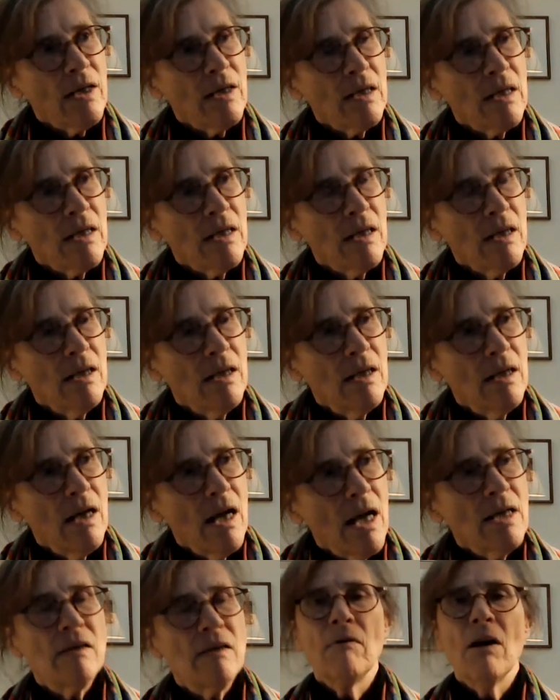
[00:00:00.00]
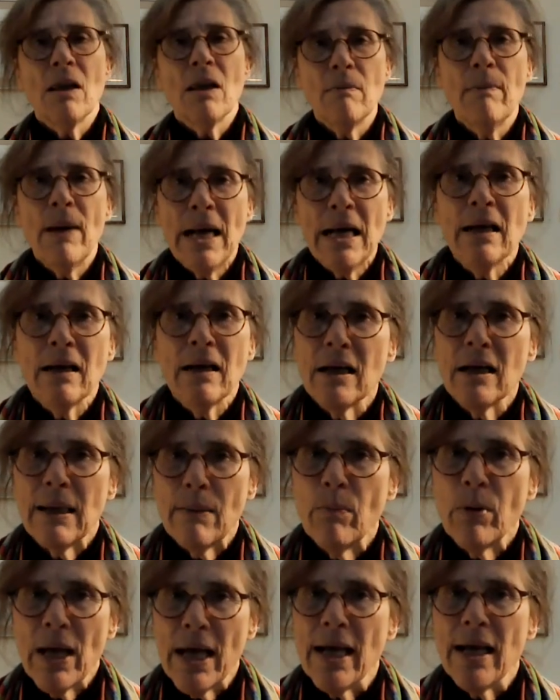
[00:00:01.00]
as a rather melancholy
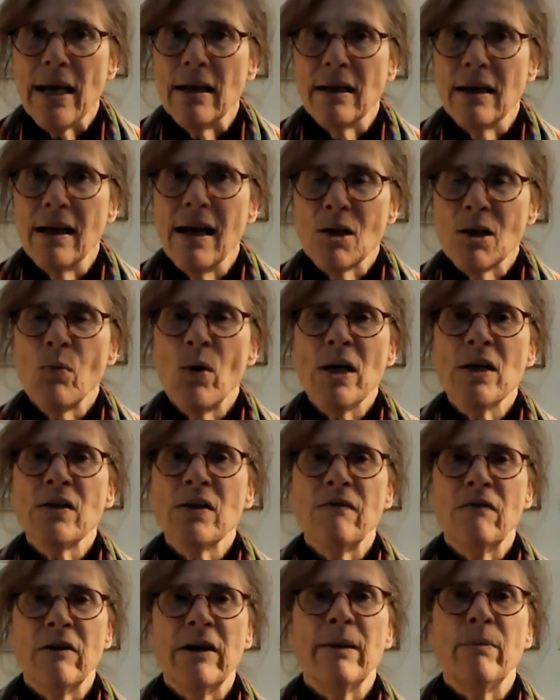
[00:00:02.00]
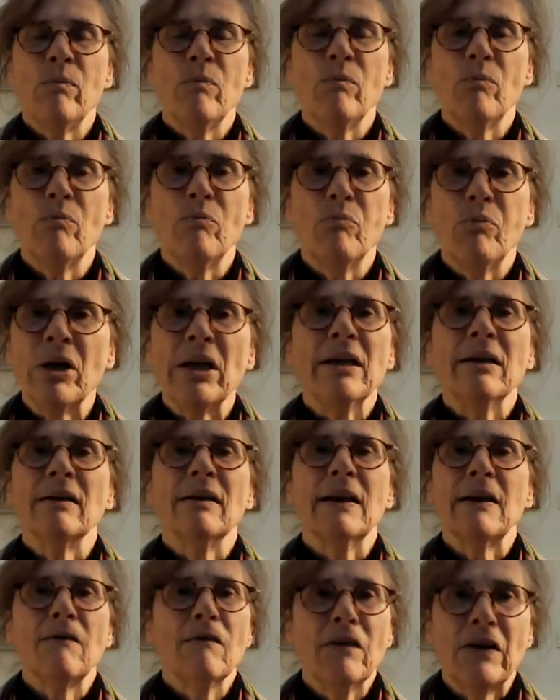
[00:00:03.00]
play, as well as a very
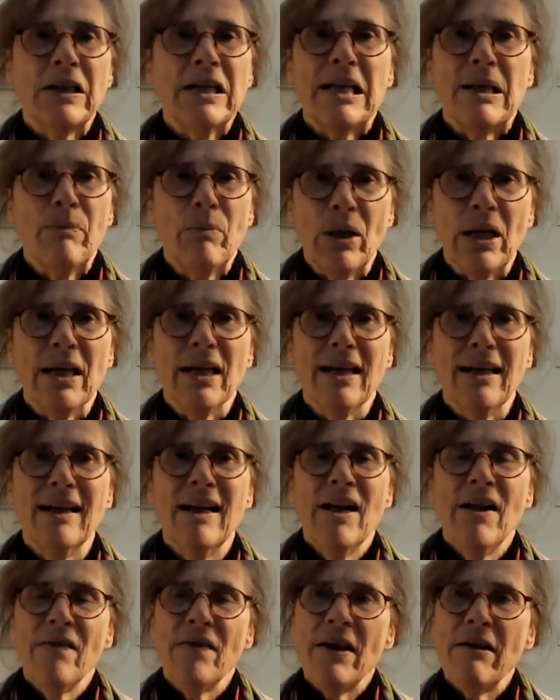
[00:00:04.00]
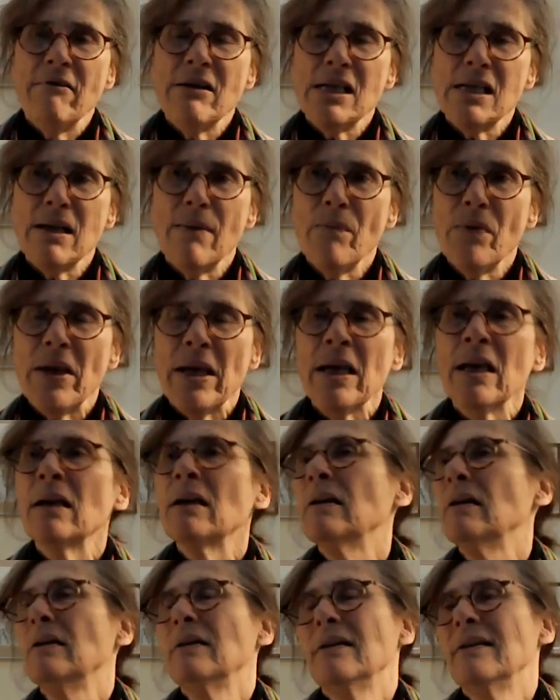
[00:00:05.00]
brilliantly funny play. There's
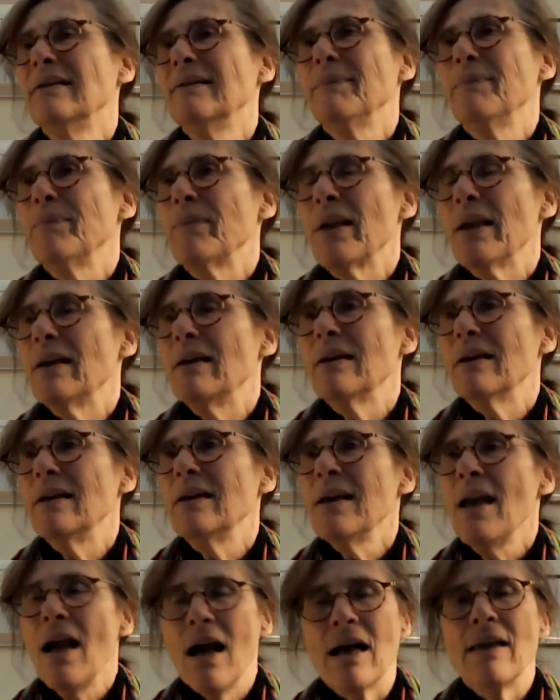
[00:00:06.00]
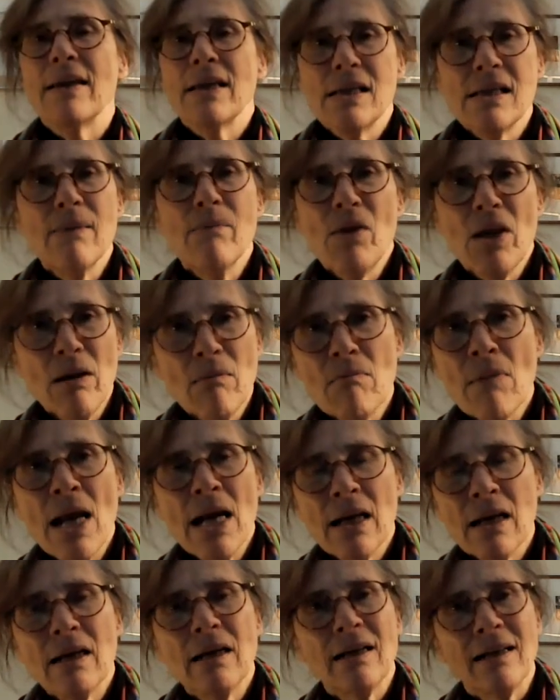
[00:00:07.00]
something
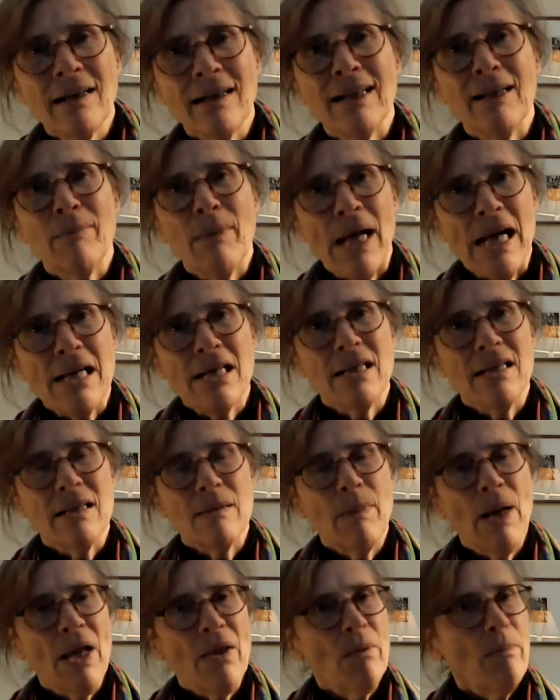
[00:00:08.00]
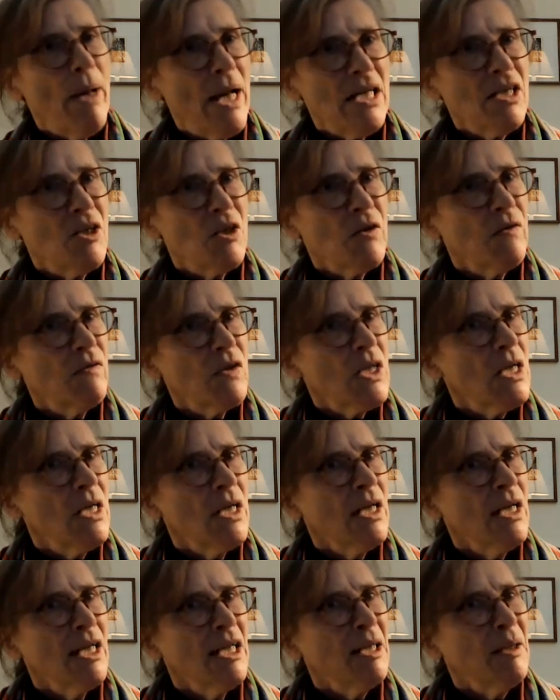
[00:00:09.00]
melancholy about it, about the passage of
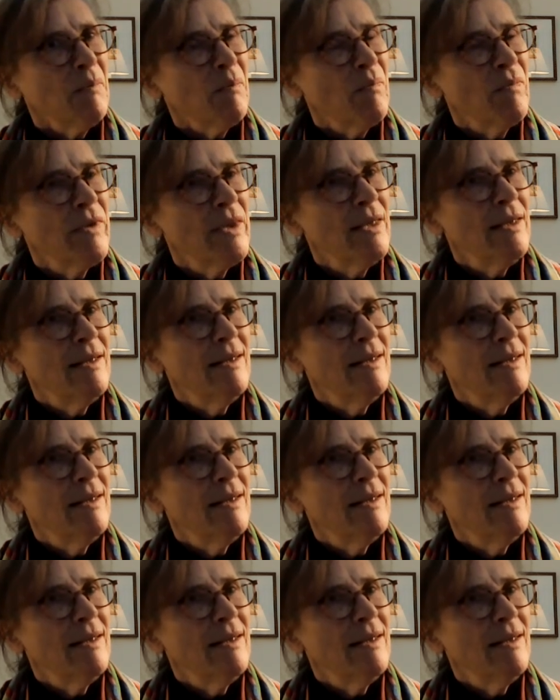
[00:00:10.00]
time,